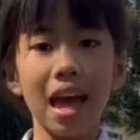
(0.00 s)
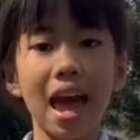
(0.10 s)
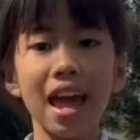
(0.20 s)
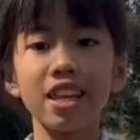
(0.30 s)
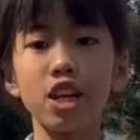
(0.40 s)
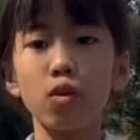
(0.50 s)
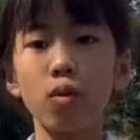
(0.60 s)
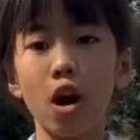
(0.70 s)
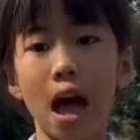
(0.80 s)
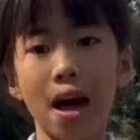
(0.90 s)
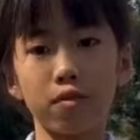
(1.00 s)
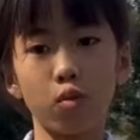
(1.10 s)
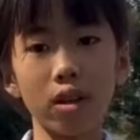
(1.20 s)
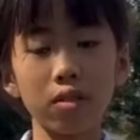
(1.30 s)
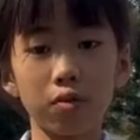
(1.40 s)
And you will have
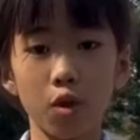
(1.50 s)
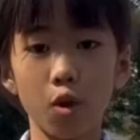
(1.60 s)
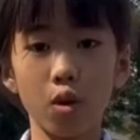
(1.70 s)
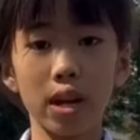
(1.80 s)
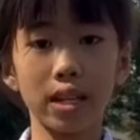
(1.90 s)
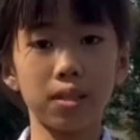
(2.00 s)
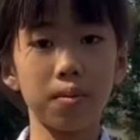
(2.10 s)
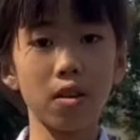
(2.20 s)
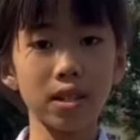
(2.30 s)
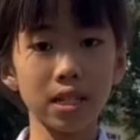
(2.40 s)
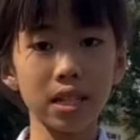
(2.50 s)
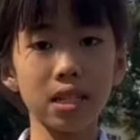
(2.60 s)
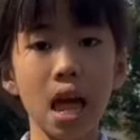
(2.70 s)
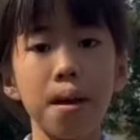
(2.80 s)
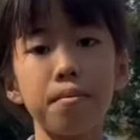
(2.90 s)
wonderful experiences,
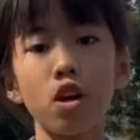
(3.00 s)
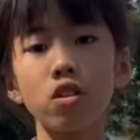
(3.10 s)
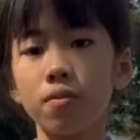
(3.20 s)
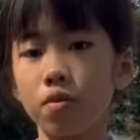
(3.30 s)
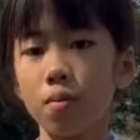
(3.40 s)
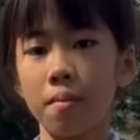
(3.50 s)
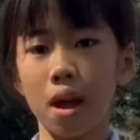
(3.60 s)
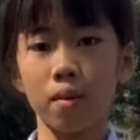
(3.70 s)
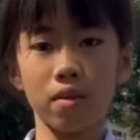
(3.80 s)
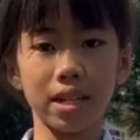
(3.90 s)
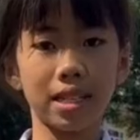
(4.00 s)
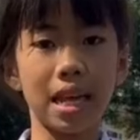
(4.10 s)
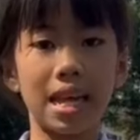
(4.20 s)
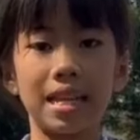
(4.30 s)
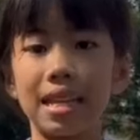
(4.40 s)
beautiful memories
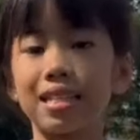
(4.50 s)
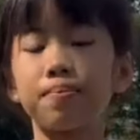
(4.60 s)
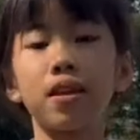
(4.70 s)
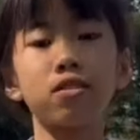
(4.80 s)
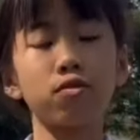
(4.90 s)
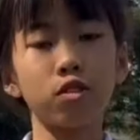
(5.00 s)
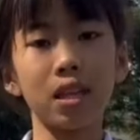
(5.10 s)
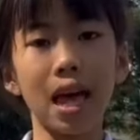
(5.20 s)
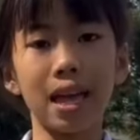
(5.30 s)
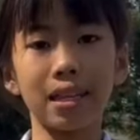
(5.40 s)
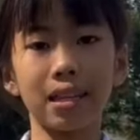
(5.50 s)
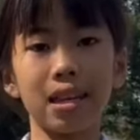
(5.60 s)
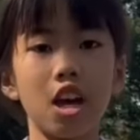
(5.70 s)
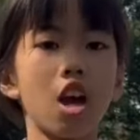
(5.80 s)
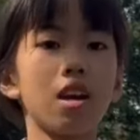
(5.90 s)
in this peaceful land.
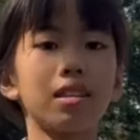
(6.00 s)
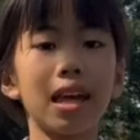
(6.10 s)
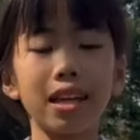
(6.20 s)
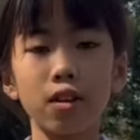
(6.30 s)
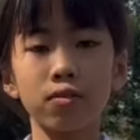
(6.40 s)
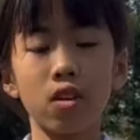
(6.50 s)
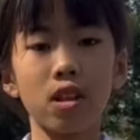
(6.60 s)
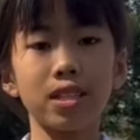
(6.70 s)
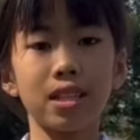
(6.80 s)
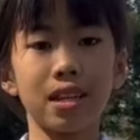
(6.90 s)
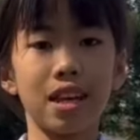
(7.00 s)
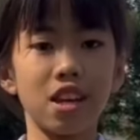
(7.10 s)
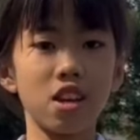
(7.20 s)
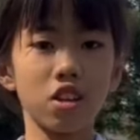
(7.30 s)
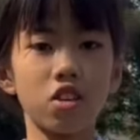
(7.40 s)
Thank you for listening.
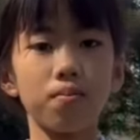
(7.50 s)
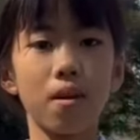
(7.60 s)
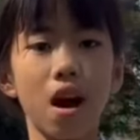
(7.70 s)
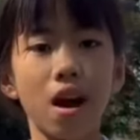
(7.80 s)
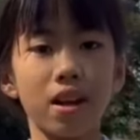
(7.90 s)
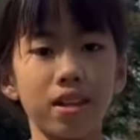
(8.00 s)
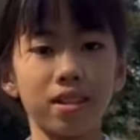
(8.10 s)
Goodbye.